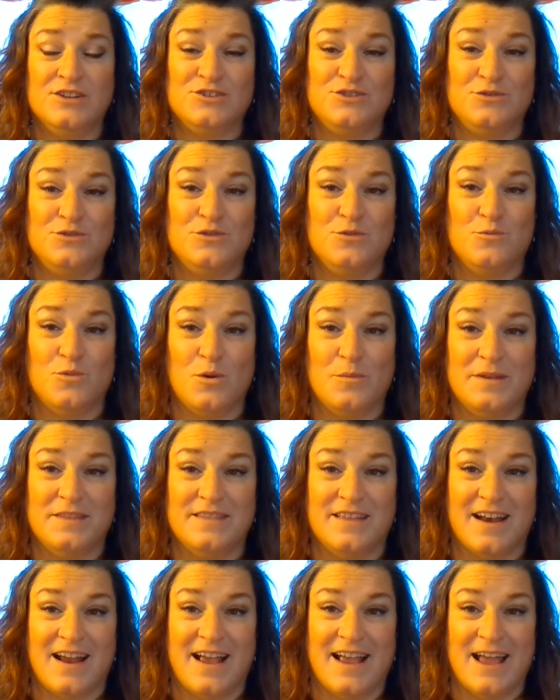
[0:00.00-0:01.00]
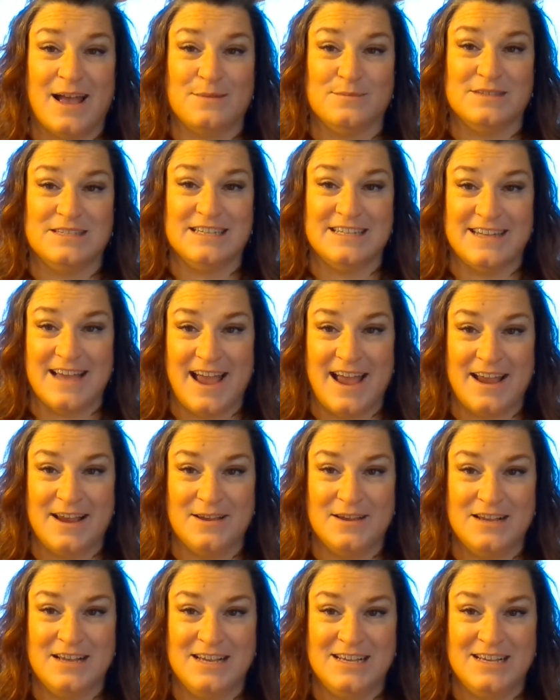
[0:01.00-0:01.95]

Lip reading: to the woman that I am today.